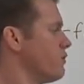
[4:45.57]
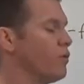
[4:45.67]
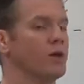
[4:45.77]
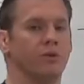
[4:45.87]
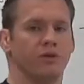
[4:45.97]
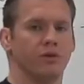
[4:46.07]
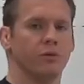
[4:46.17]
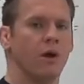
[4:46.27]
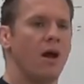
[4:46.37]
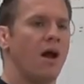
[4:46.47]
what it would
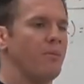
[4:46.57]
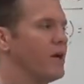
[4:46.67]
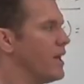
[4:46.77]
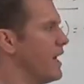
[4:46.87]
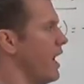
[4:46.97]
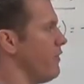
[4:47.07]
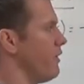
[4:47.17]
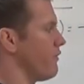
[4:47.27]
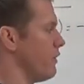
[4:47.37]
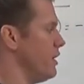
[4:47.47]
do. But again, I
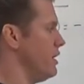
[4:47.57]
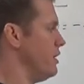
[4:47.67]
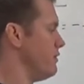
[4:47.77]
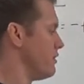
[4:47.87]
think for ease,